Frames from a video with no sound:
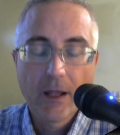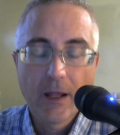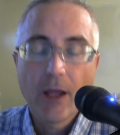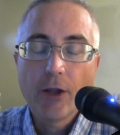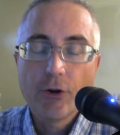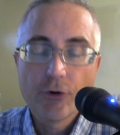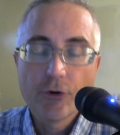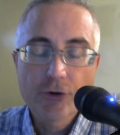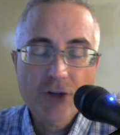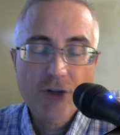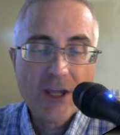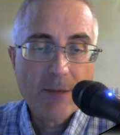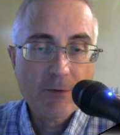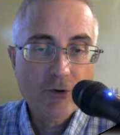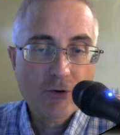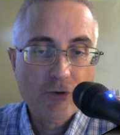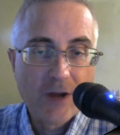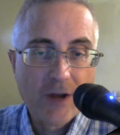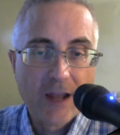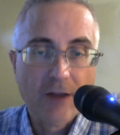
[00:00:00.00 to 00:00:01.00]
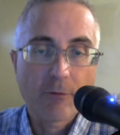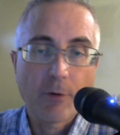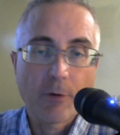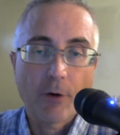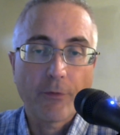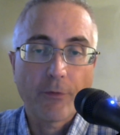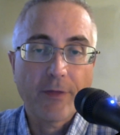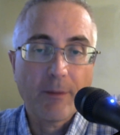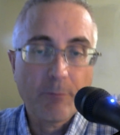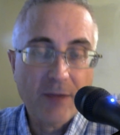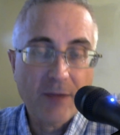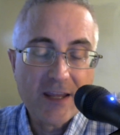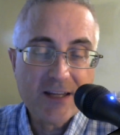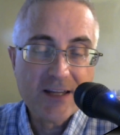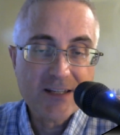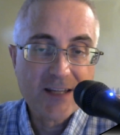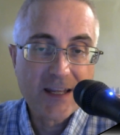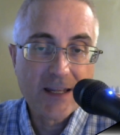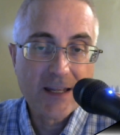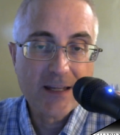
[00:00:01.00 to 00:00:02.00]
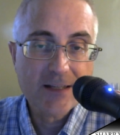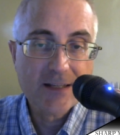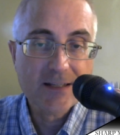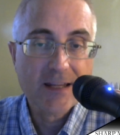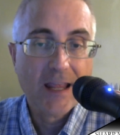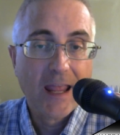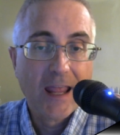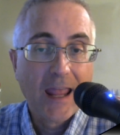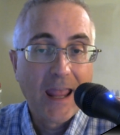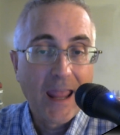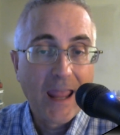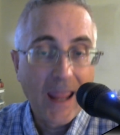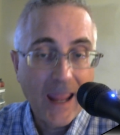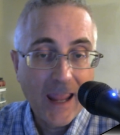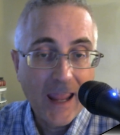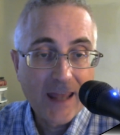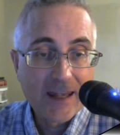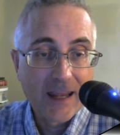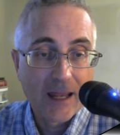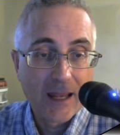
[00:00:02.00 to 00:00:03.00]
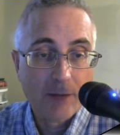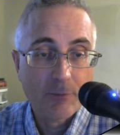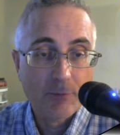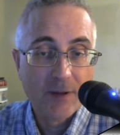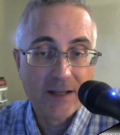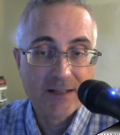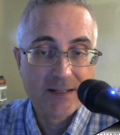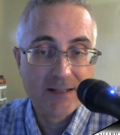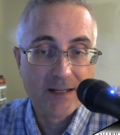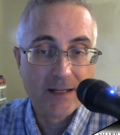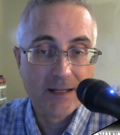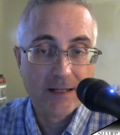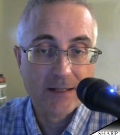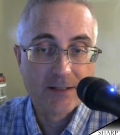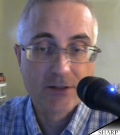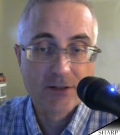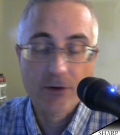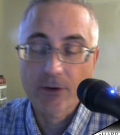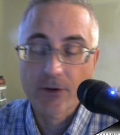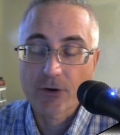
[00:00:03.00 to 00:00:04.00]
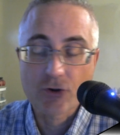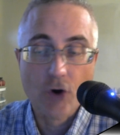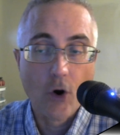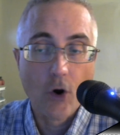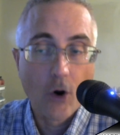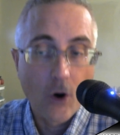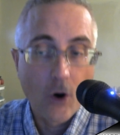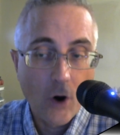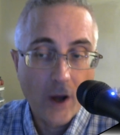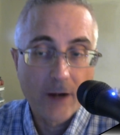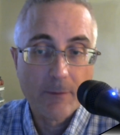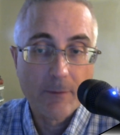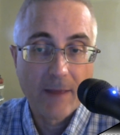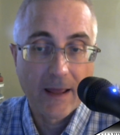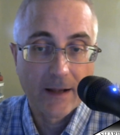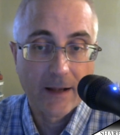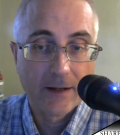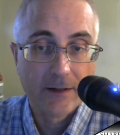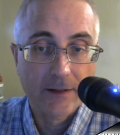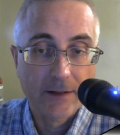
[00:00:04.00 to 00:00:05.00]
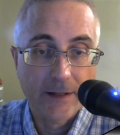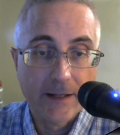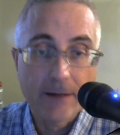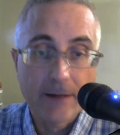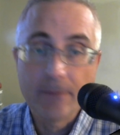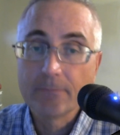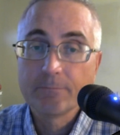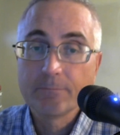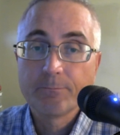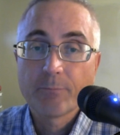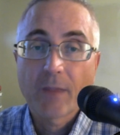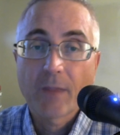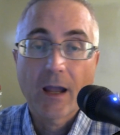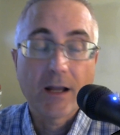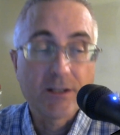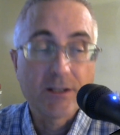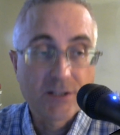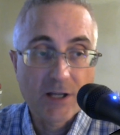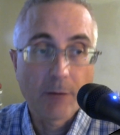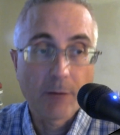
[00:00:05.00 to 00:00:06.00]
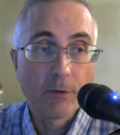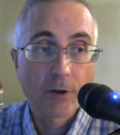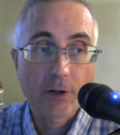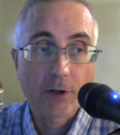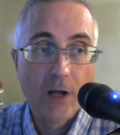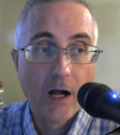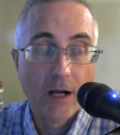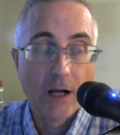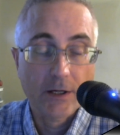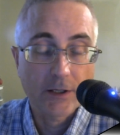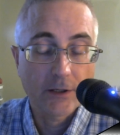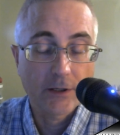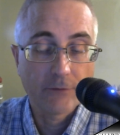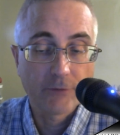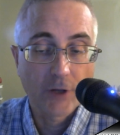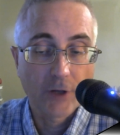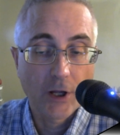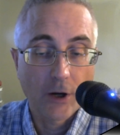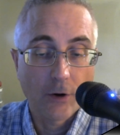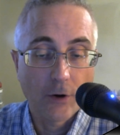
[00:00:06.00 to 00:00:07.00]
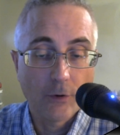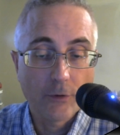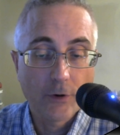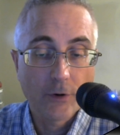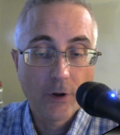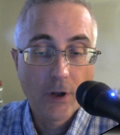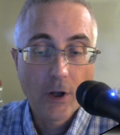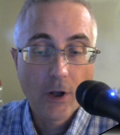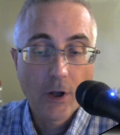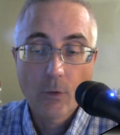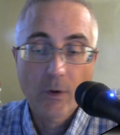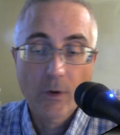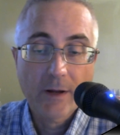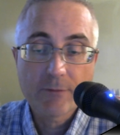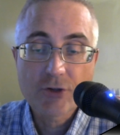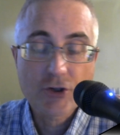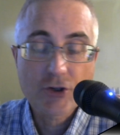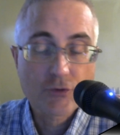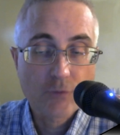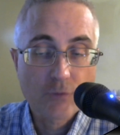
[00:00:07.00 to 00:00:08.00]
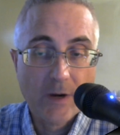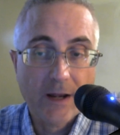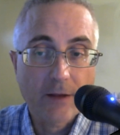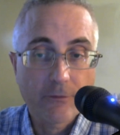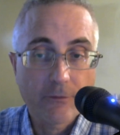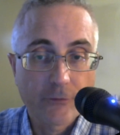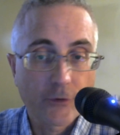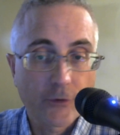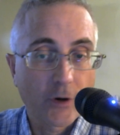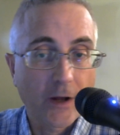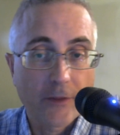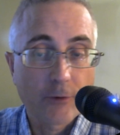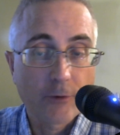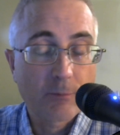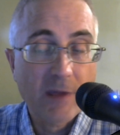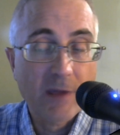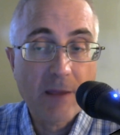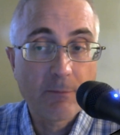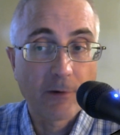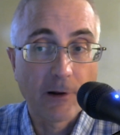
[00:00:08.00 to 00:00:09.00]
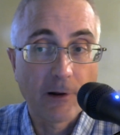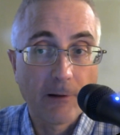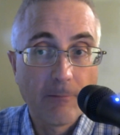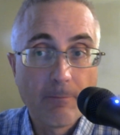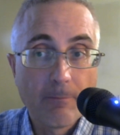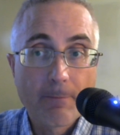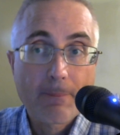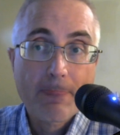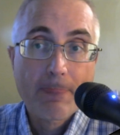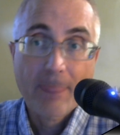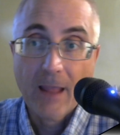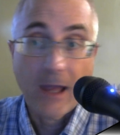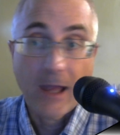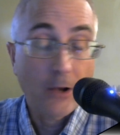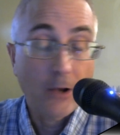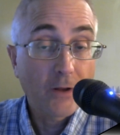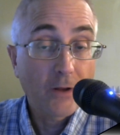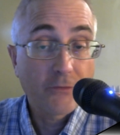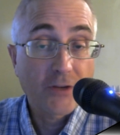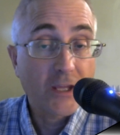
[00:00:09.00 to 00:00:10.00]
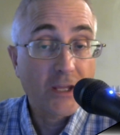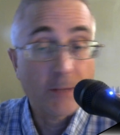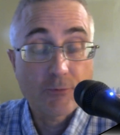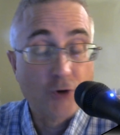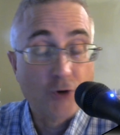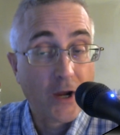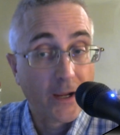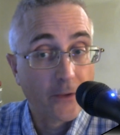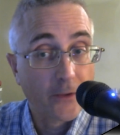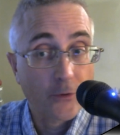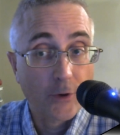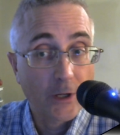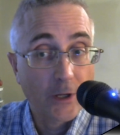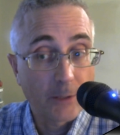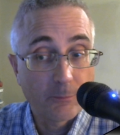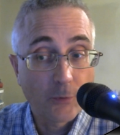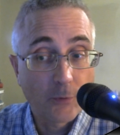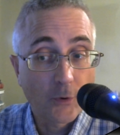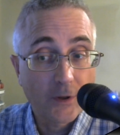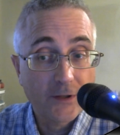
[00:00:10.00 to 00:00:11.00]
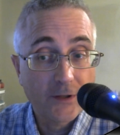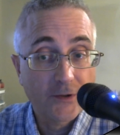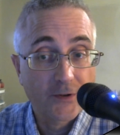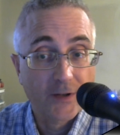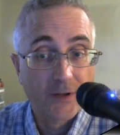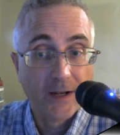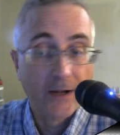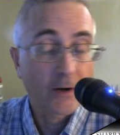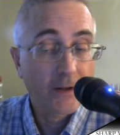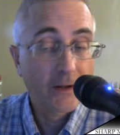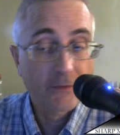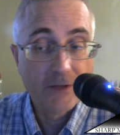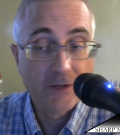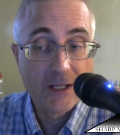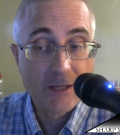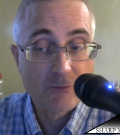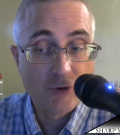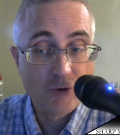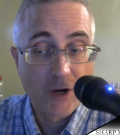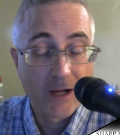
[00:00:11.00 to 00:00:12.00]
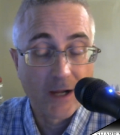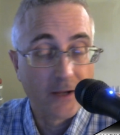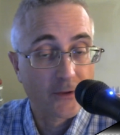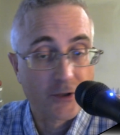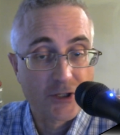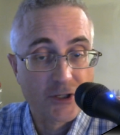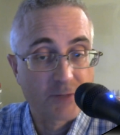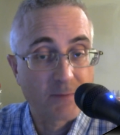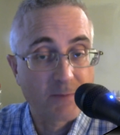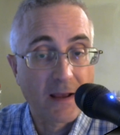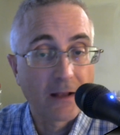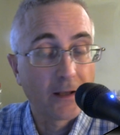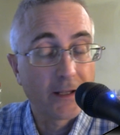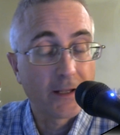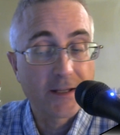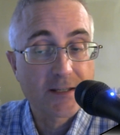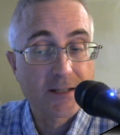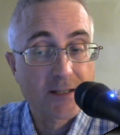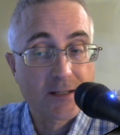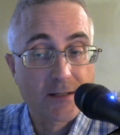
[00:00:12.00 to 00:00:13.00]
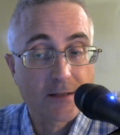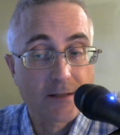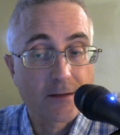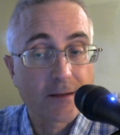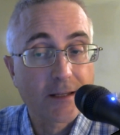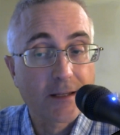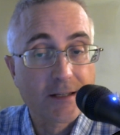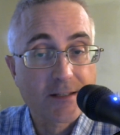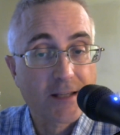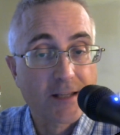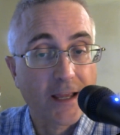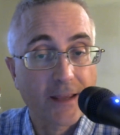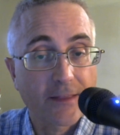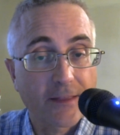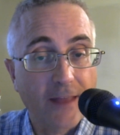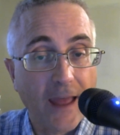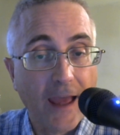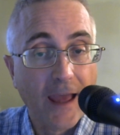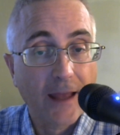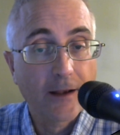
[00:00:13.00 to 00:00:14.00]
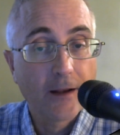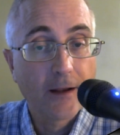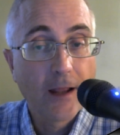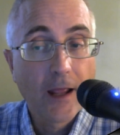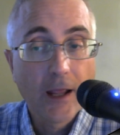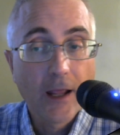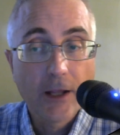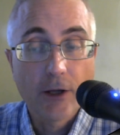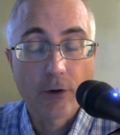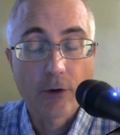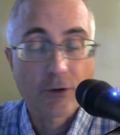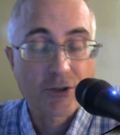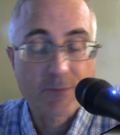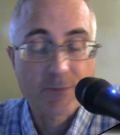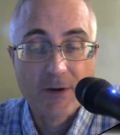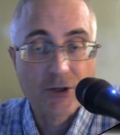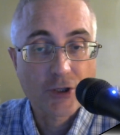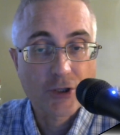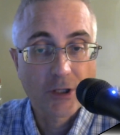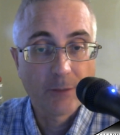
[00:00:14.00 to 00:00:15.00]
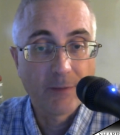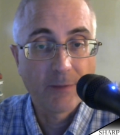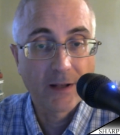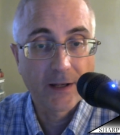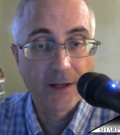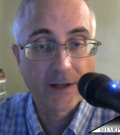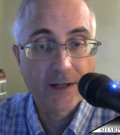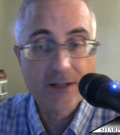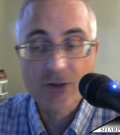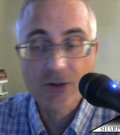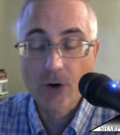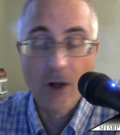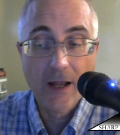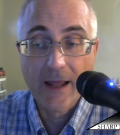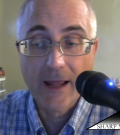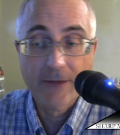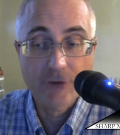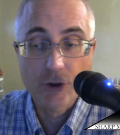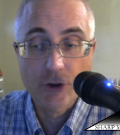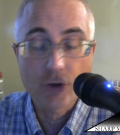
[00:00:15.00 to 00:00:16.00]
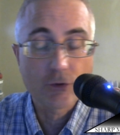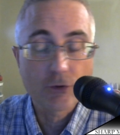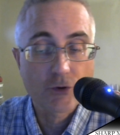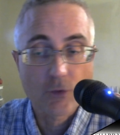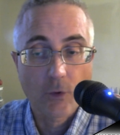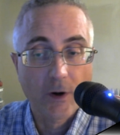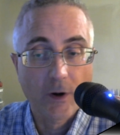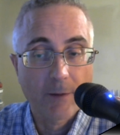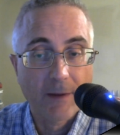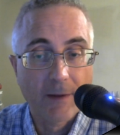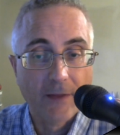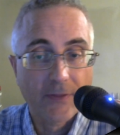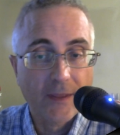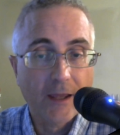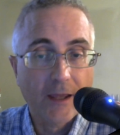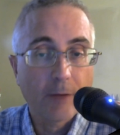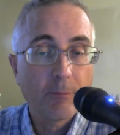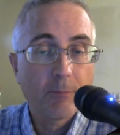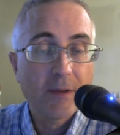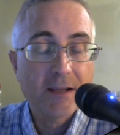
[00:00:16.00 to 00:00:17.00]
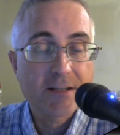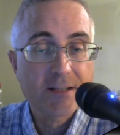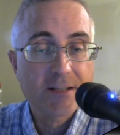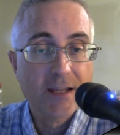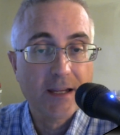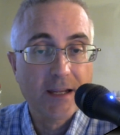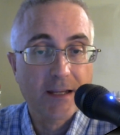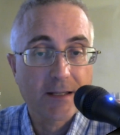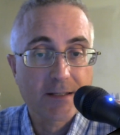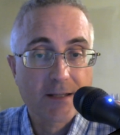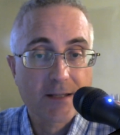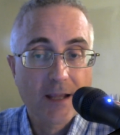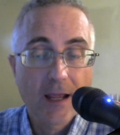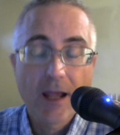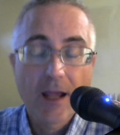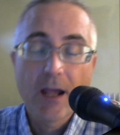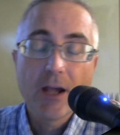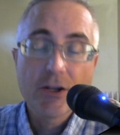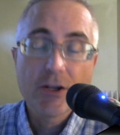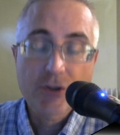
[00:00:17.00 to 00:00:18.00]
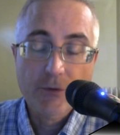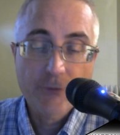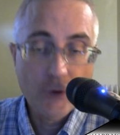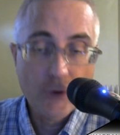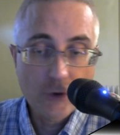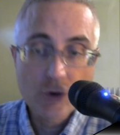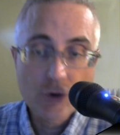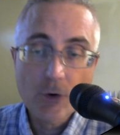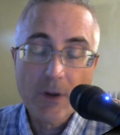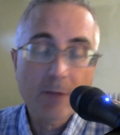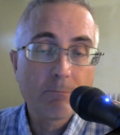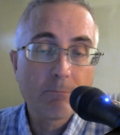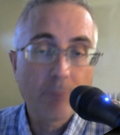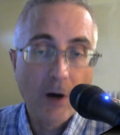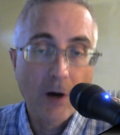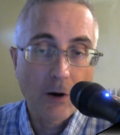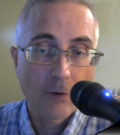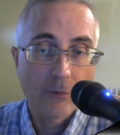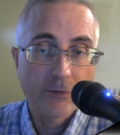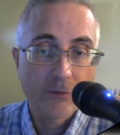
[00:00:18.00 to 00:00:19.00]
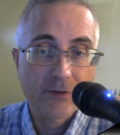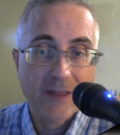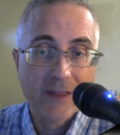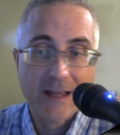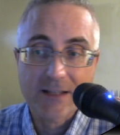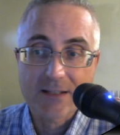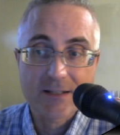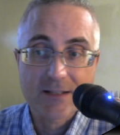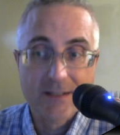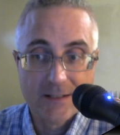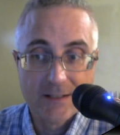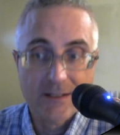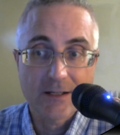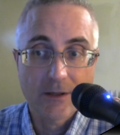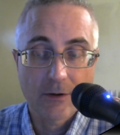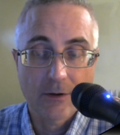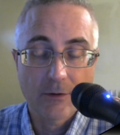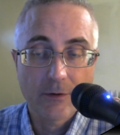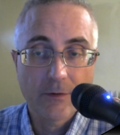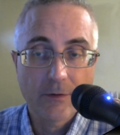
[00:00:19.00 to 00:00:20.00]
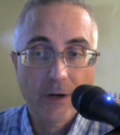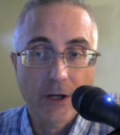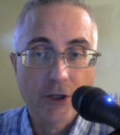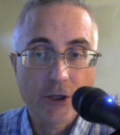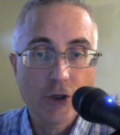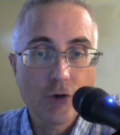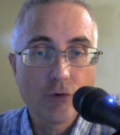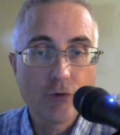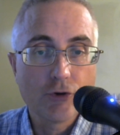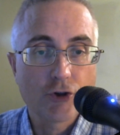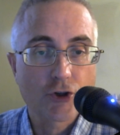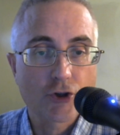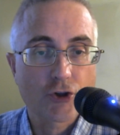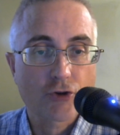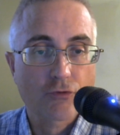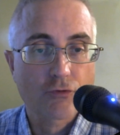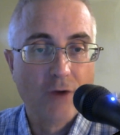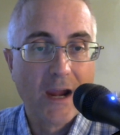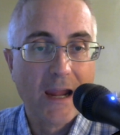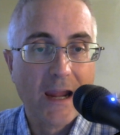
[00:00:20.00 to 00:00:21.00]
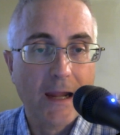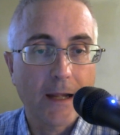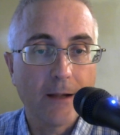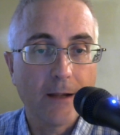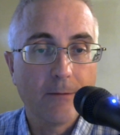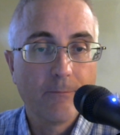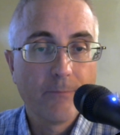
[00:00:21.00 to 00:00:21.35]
You're keeping track of both PCs and NPCs. So there's automatically a double cognitive load. When I'm just running for other people, I don't have to keep track of their hit points, and I don't have to keep track of their spell lists and things like that, or special abilities. All I have to do is worry about the NPCs. So if you're doing both, that's, a huge strain.